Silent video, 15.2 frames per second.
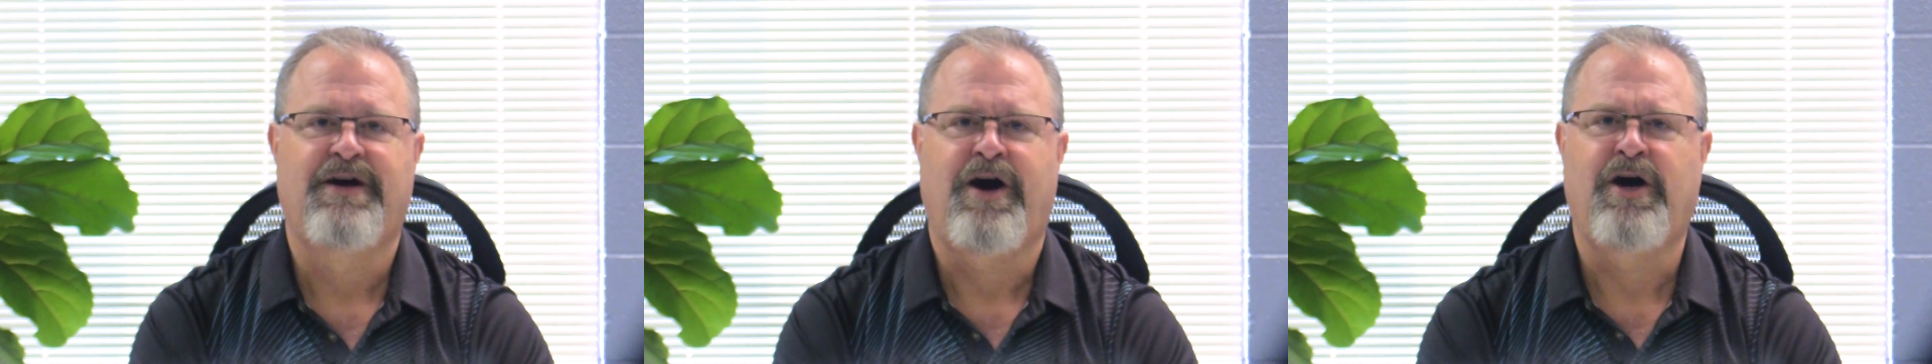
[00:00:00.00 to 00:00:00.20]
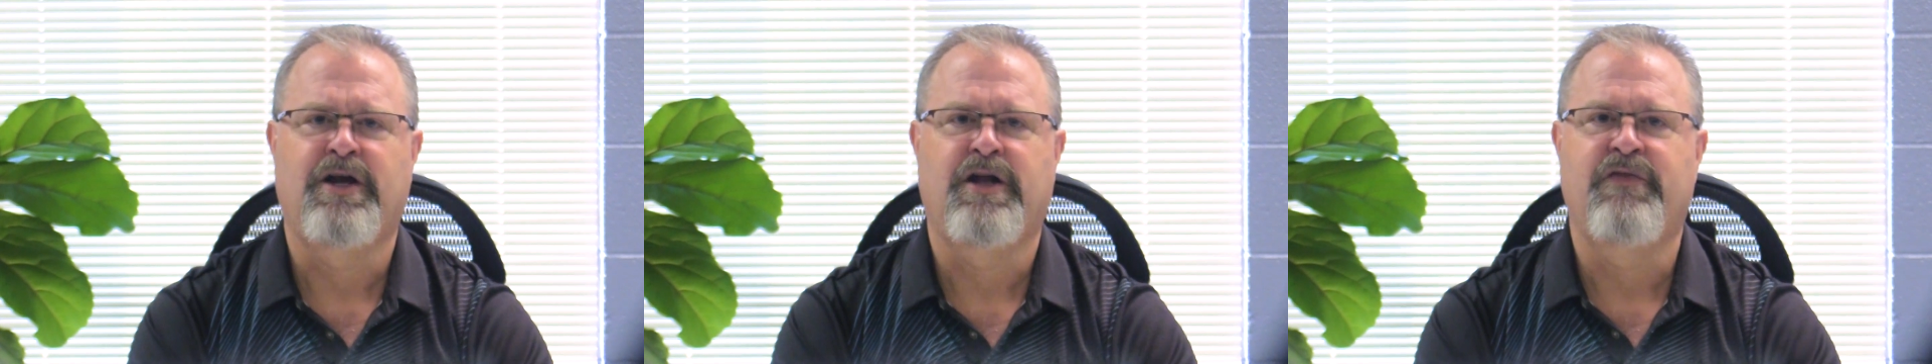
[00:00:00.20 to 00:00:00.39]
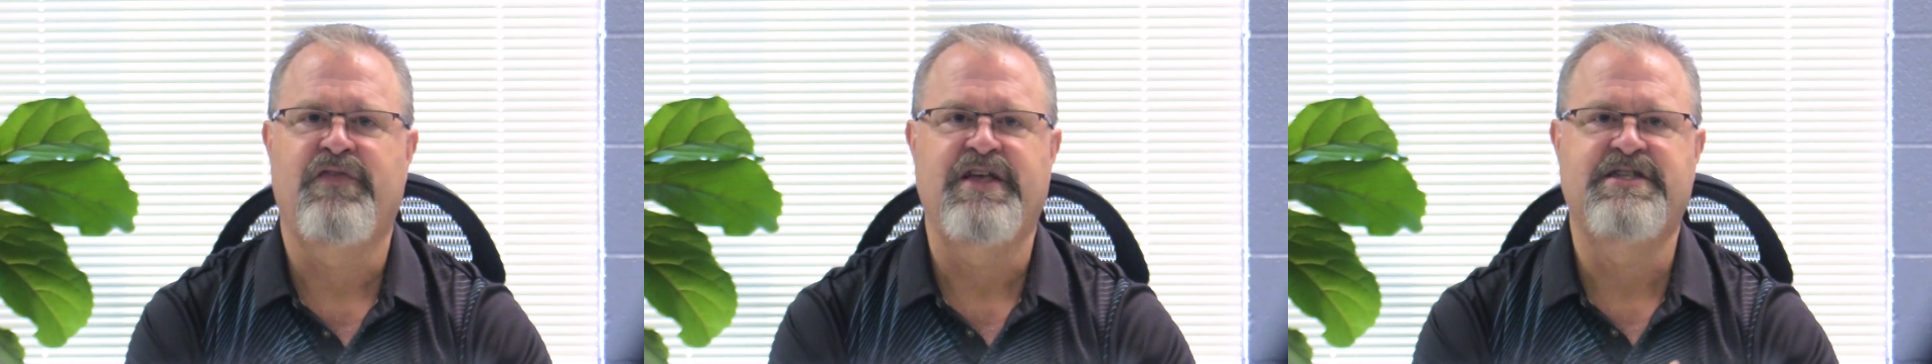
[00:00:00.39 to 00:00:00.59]

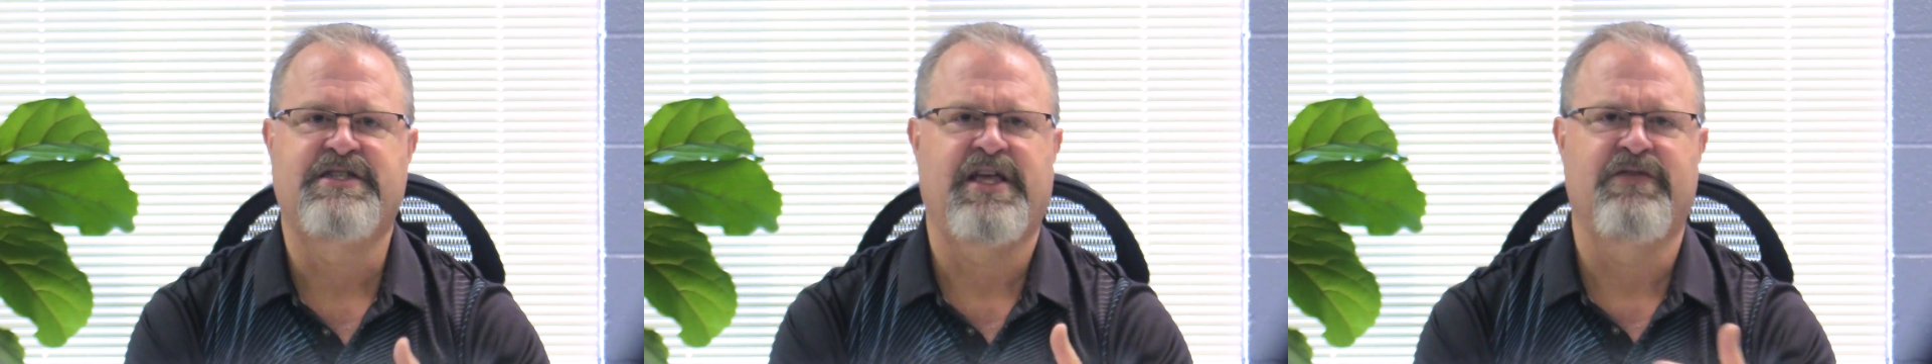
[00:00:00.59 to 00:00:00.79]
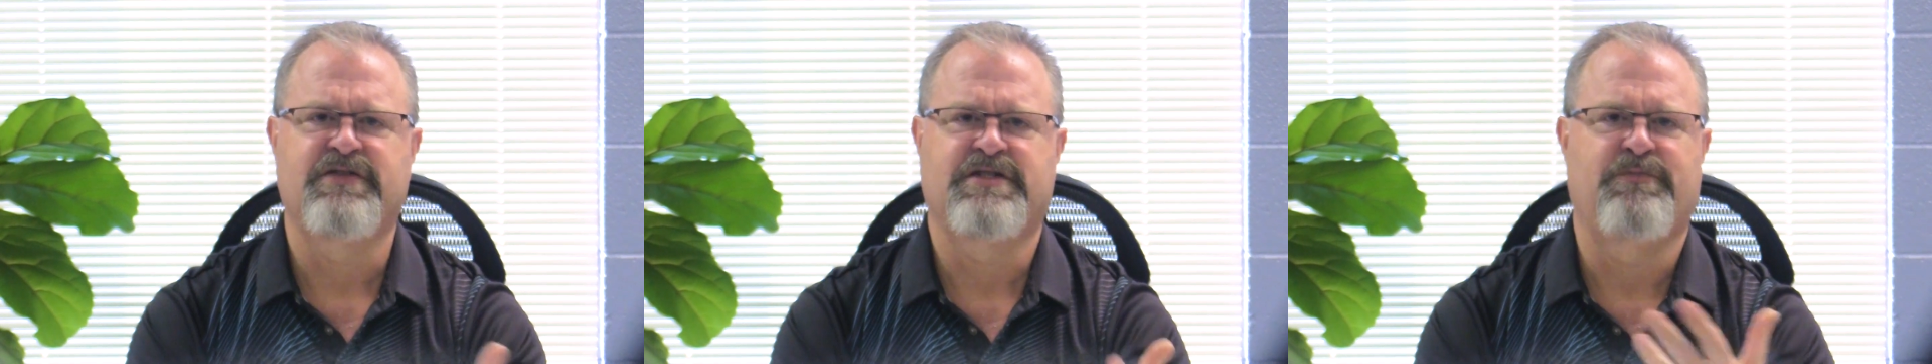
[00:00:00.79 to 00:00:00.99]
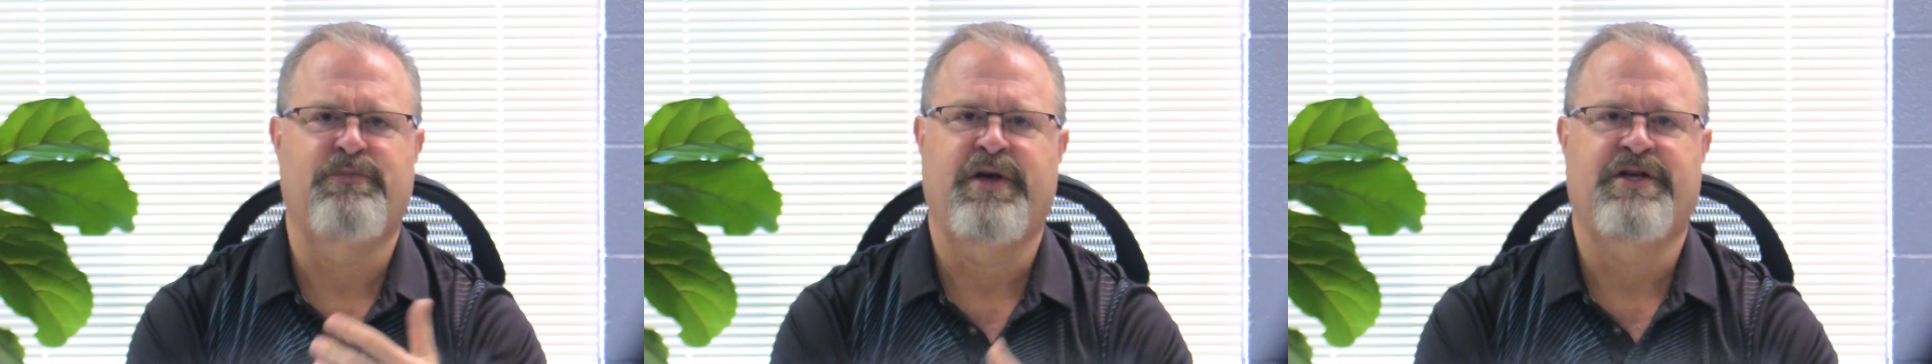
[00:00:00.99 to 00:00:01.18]
All of these give
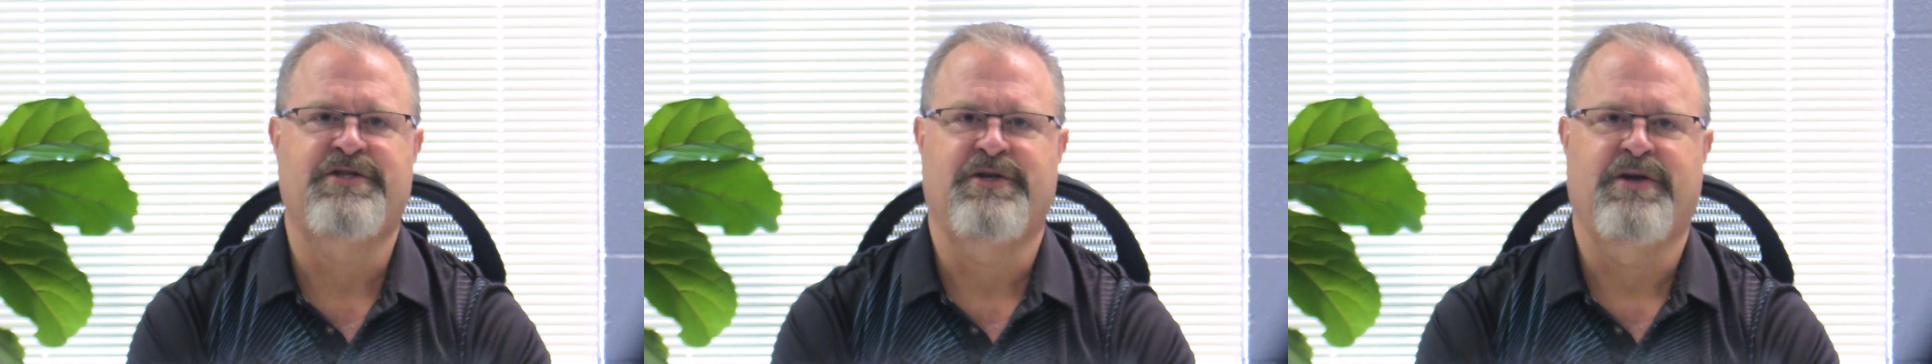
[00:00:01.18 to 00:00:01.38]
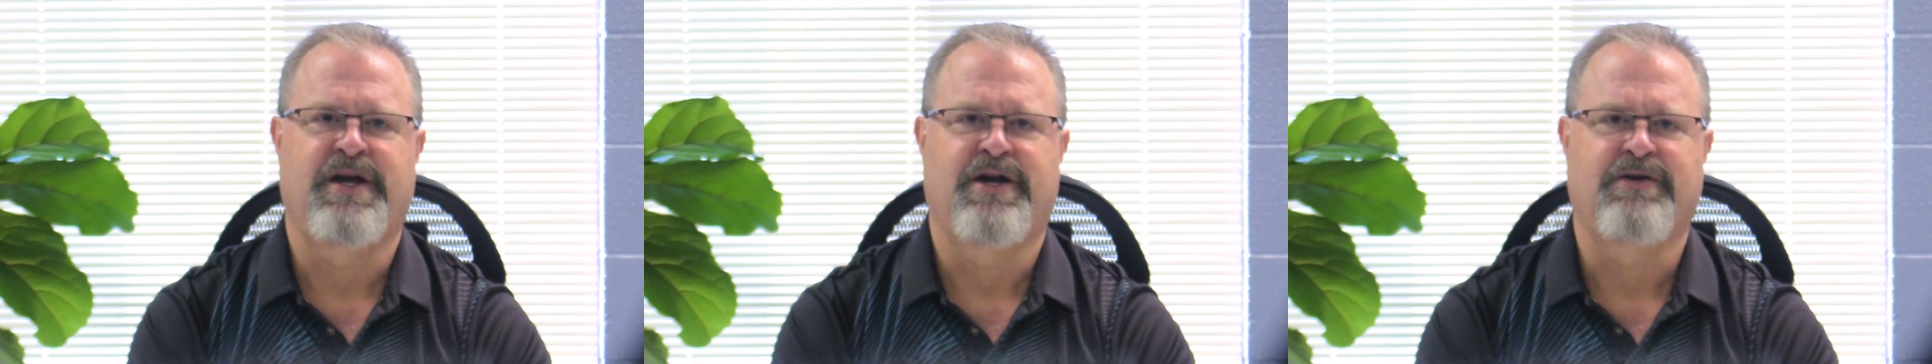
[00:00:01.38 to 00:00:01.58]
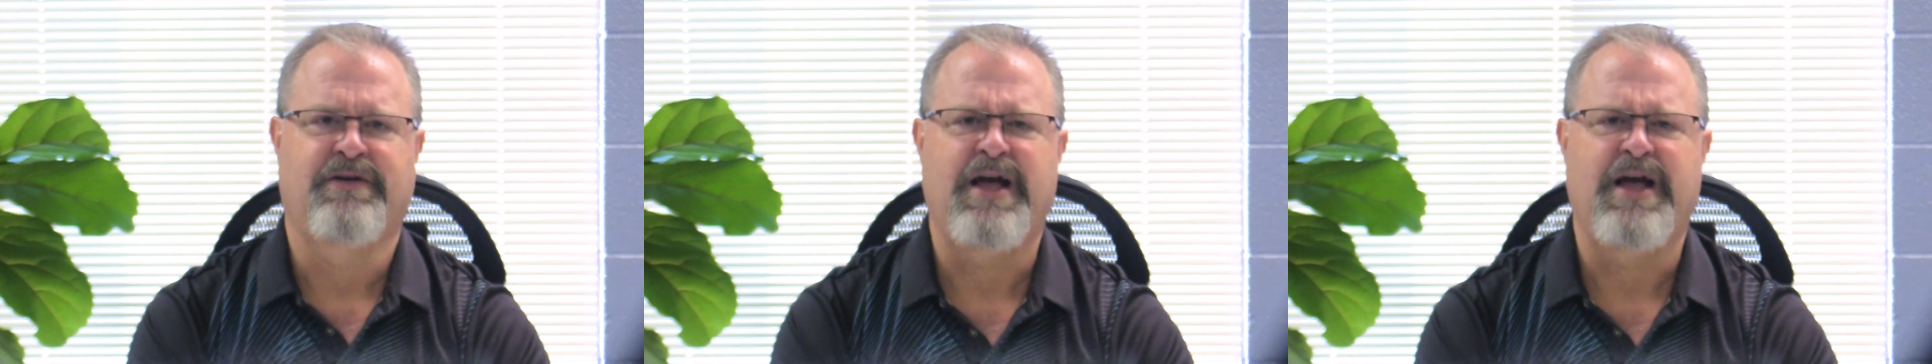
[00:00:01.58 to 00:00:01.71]
us a picture here.